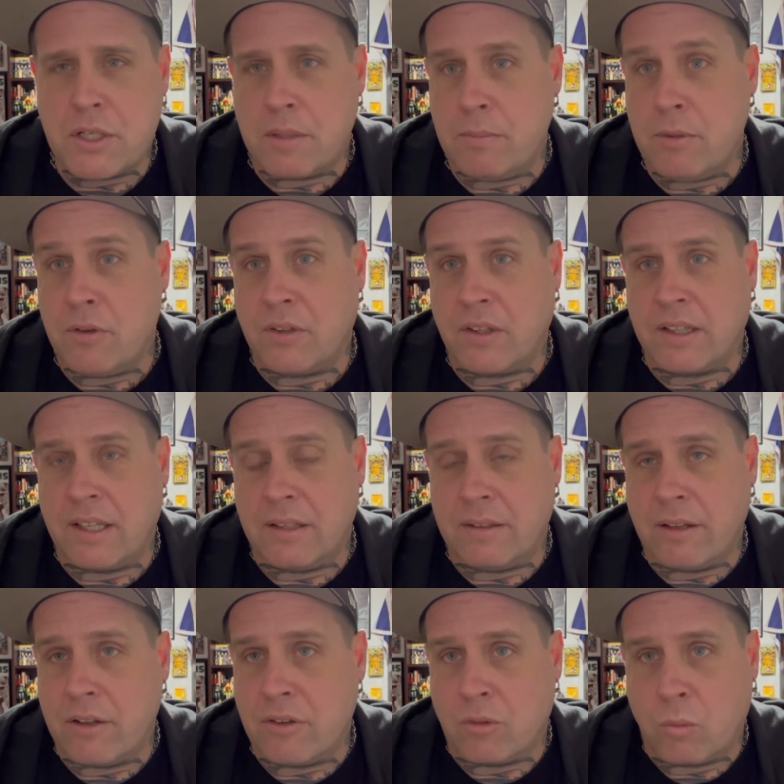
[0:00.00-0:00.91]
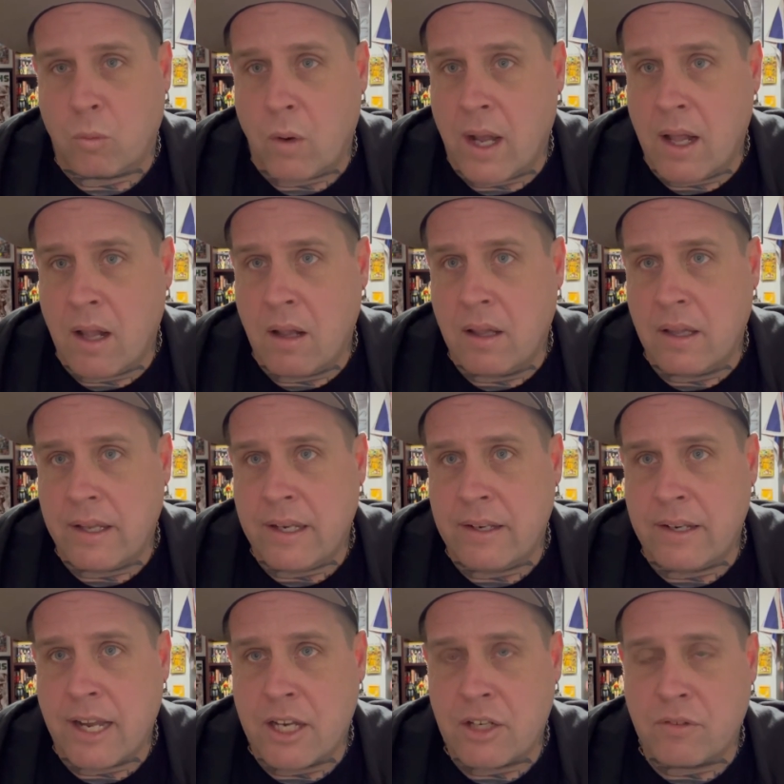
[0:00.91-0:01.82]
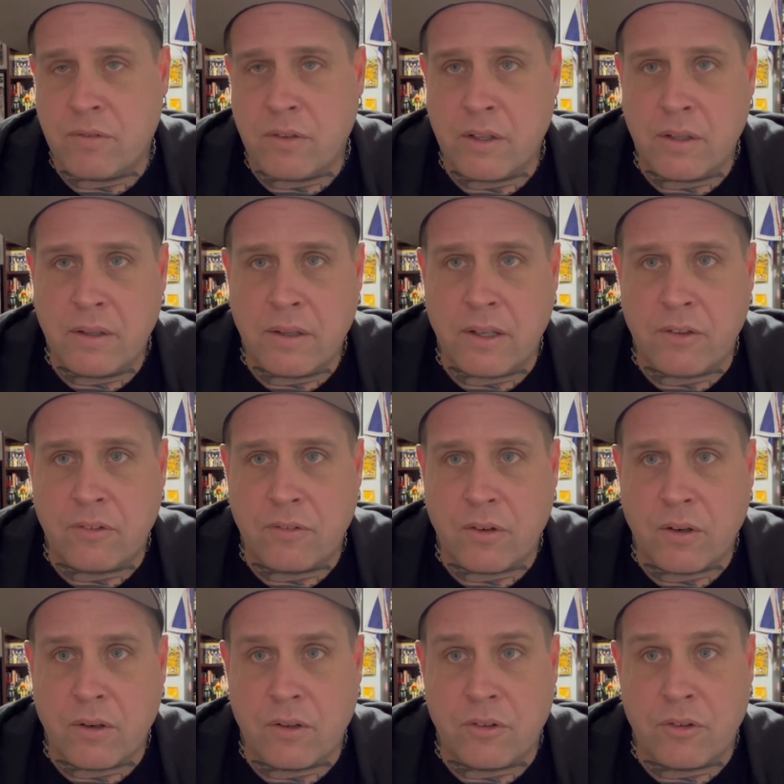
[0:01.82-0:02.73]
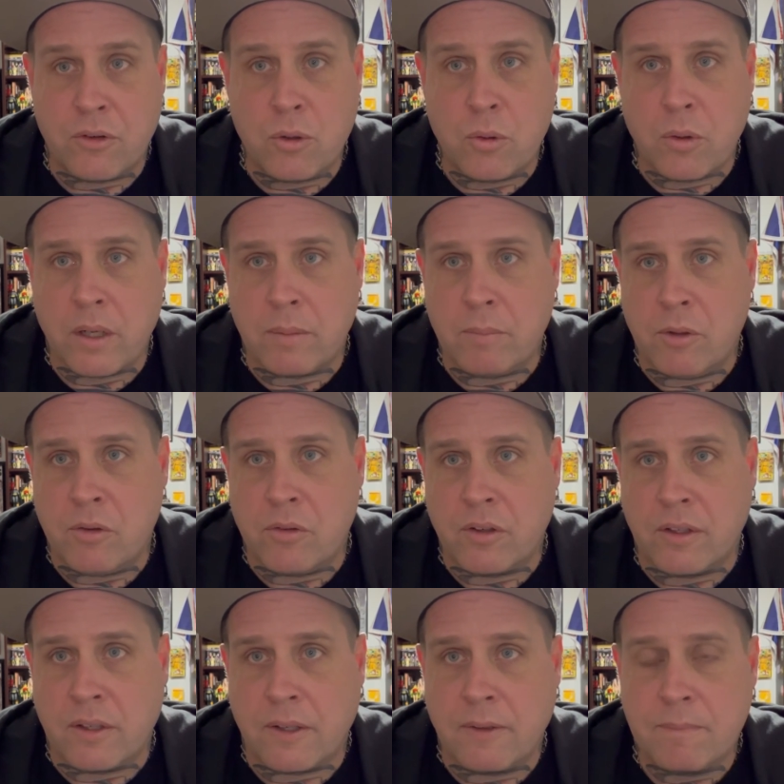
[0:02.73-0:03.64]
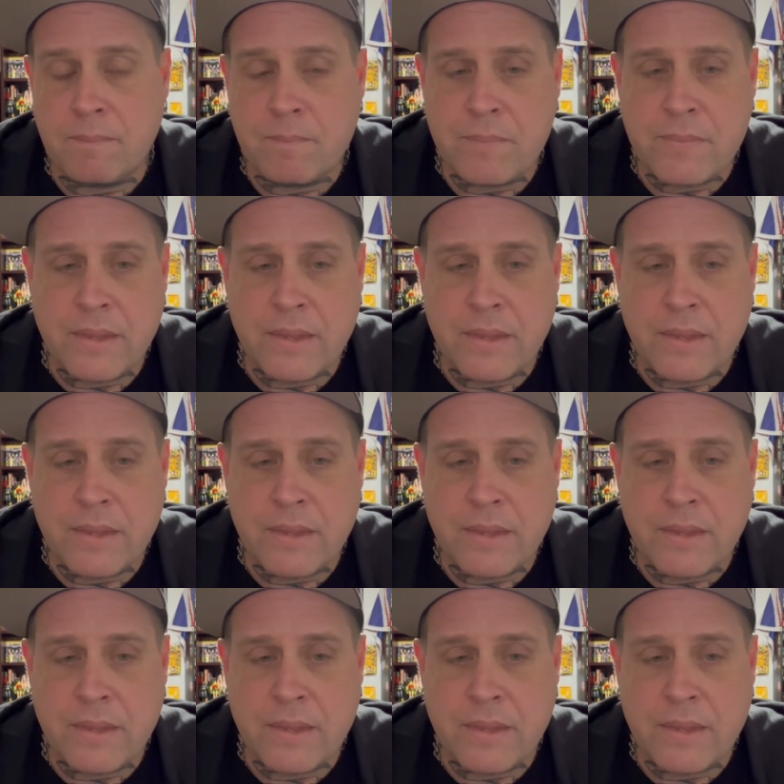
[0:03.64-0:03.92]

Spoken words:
of the music that does well in Nashville, as far as touring music,